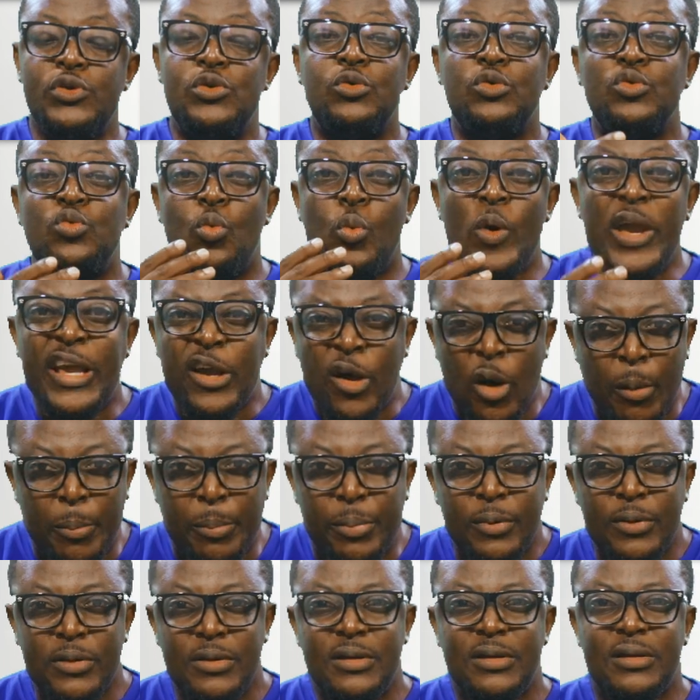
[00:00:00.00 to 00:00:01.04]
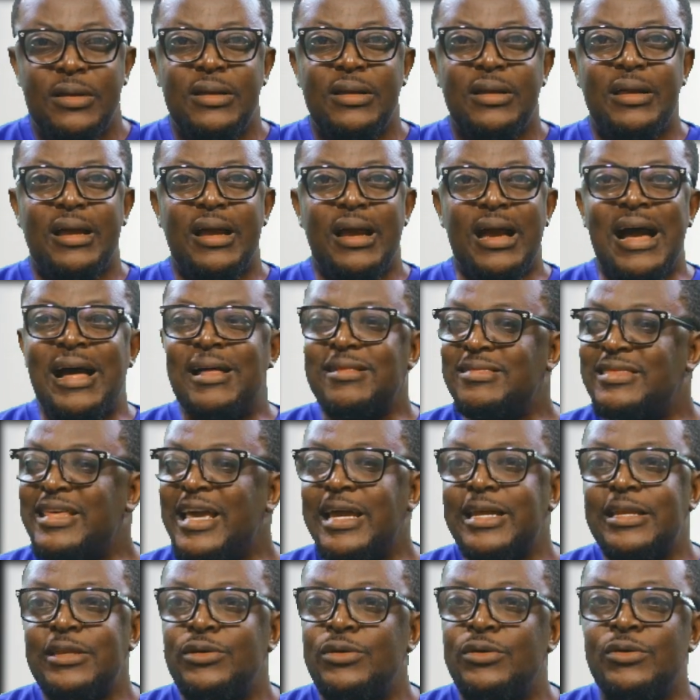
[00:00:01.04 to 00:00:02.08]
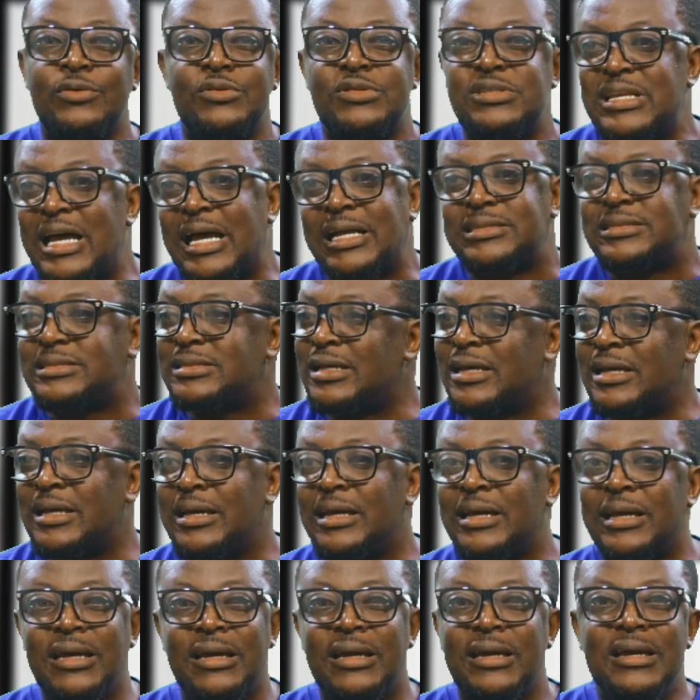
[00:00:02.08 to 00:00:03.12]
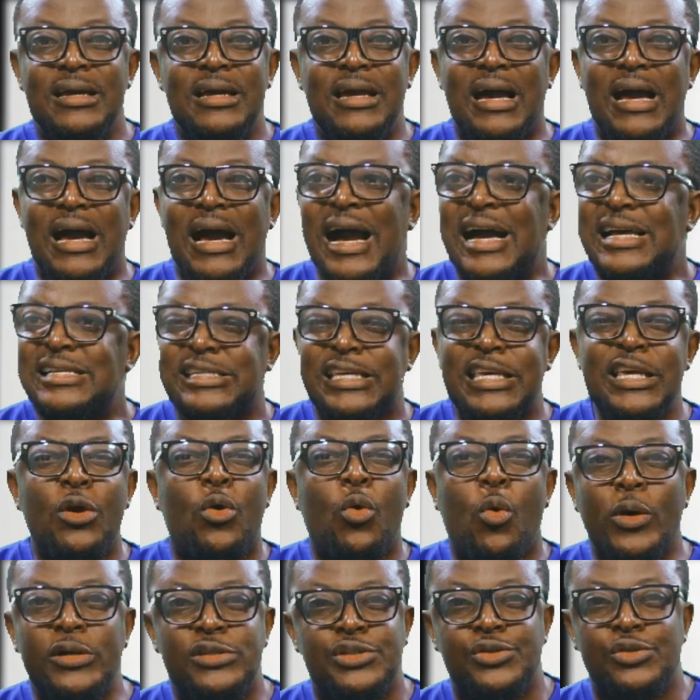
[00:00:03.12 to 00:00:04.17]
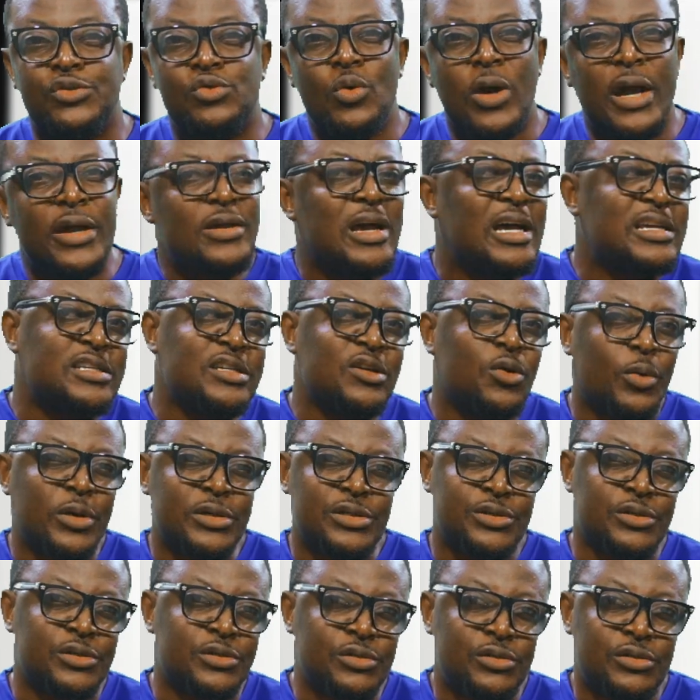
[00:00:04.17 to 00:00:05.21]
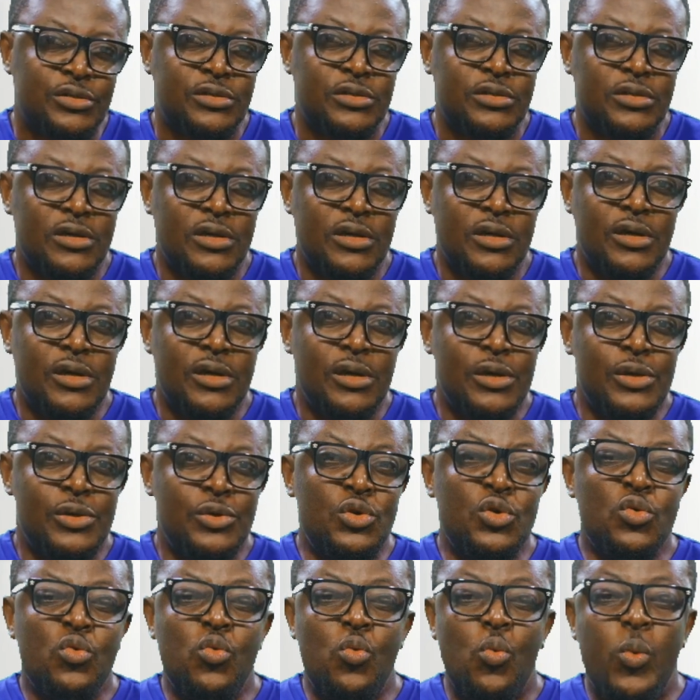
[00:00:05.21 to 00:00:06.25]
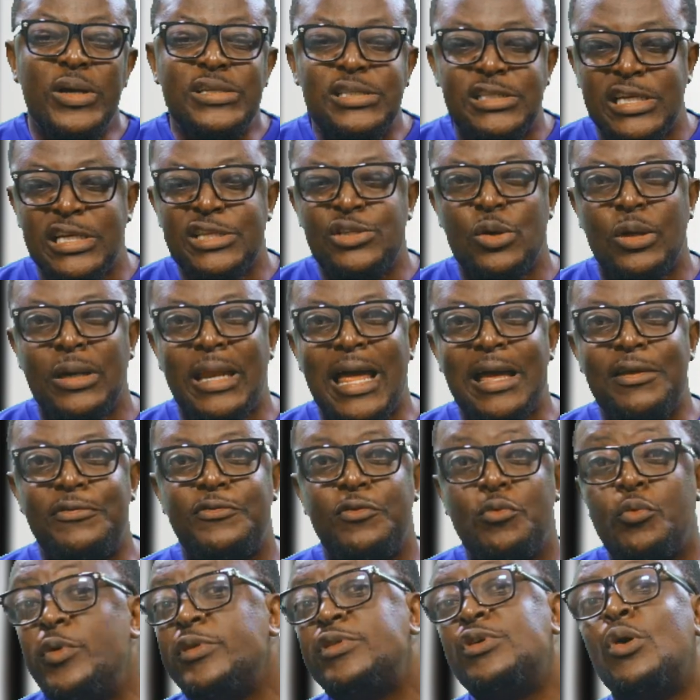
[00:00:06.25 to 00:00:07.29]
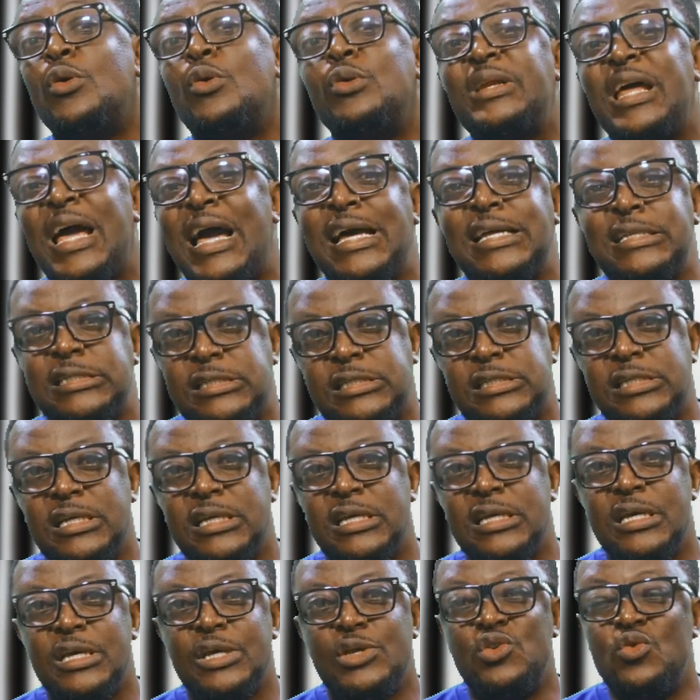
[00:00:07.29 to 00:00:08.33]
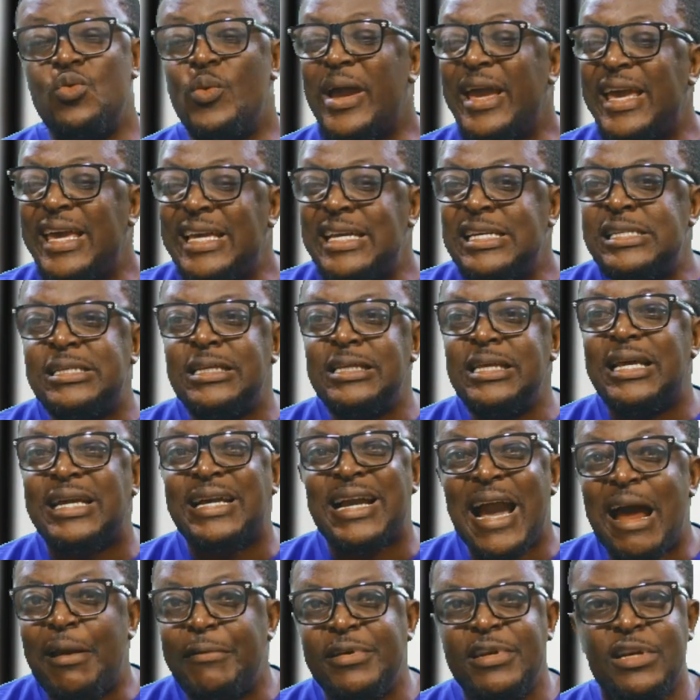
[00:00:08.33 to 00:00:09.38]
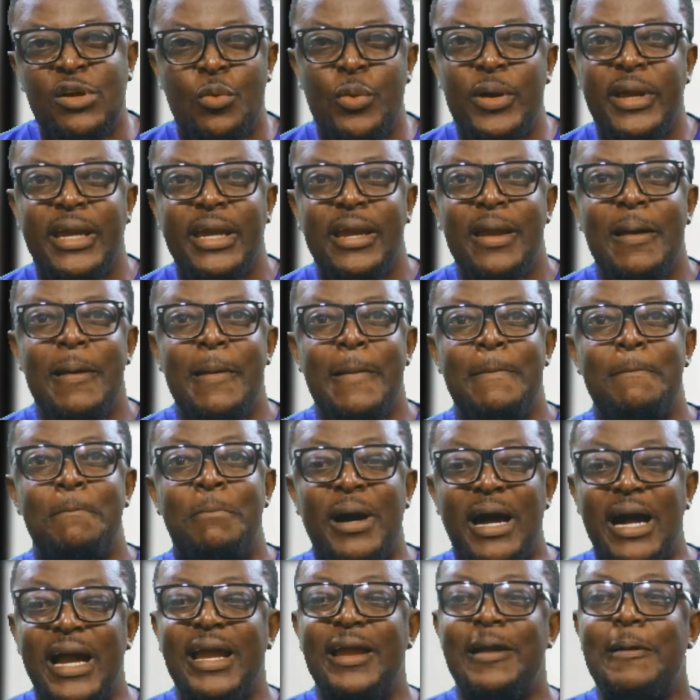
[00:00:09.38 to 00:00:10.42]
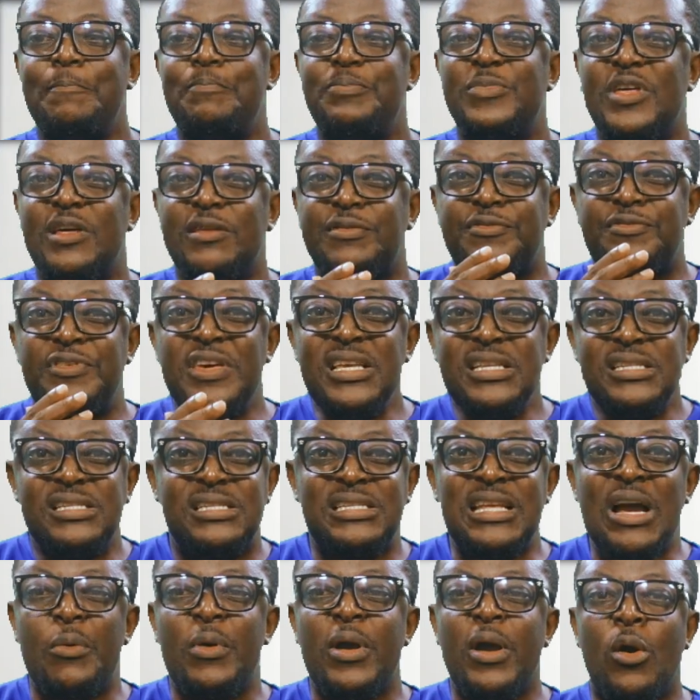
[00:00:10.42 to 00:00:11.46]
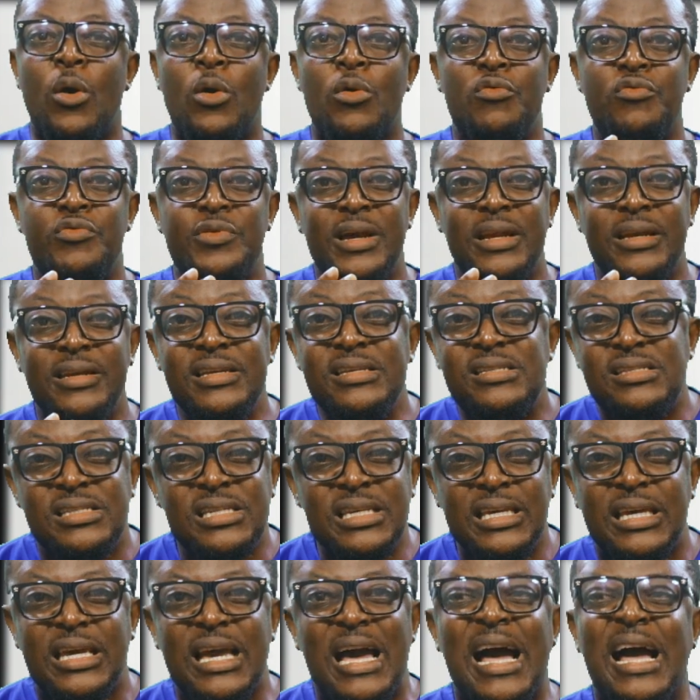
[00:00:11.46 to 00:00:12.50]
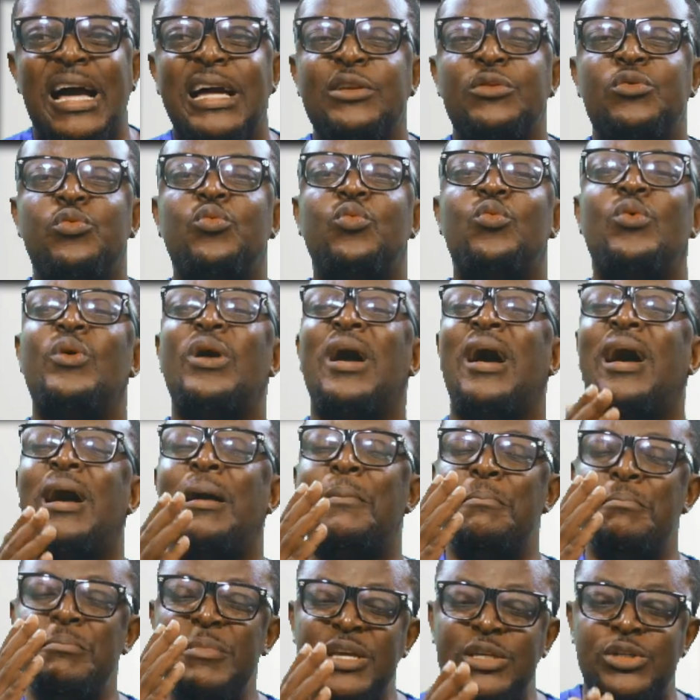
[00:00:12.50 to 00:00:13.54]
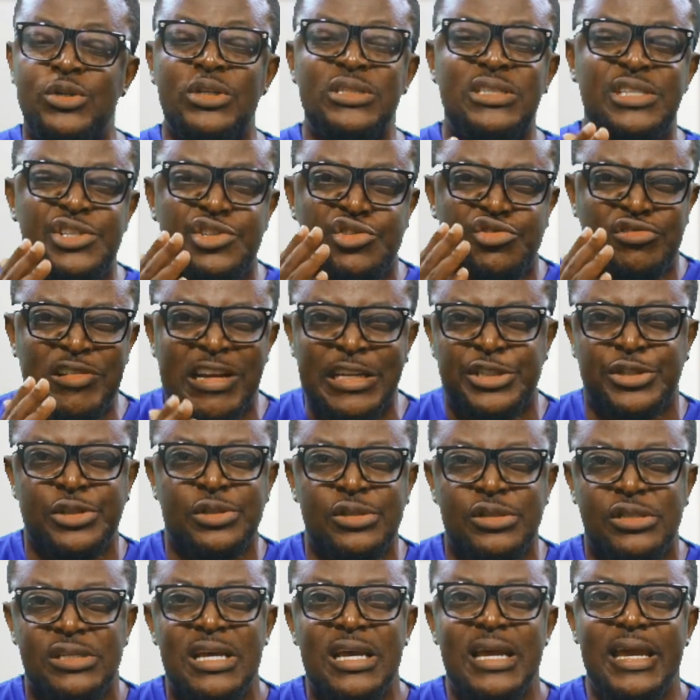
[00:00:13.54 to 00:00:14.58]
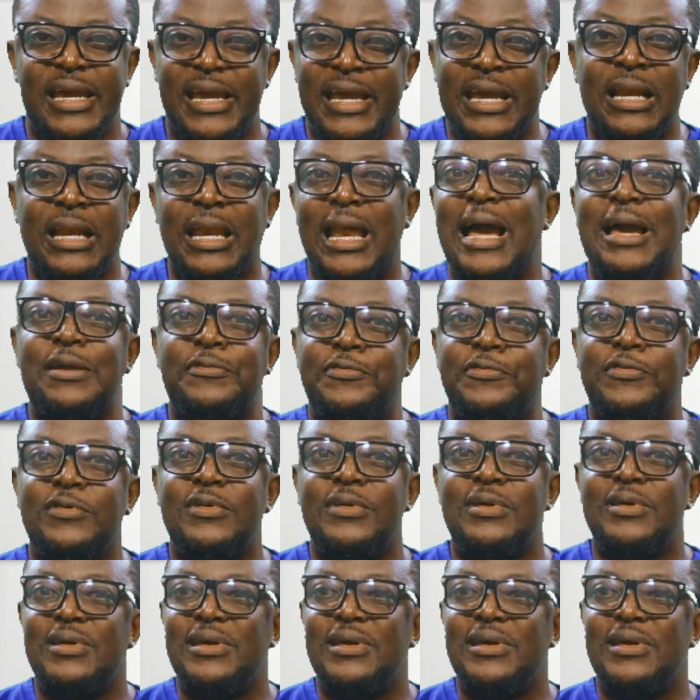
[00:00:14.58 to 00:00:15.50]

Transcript: you would wake up and then you start uh, asking questions. Why are you asking questions? You wasted your life with your own hands. You were easily carried away by the things that were unrealistic and are uh, major distractions in life.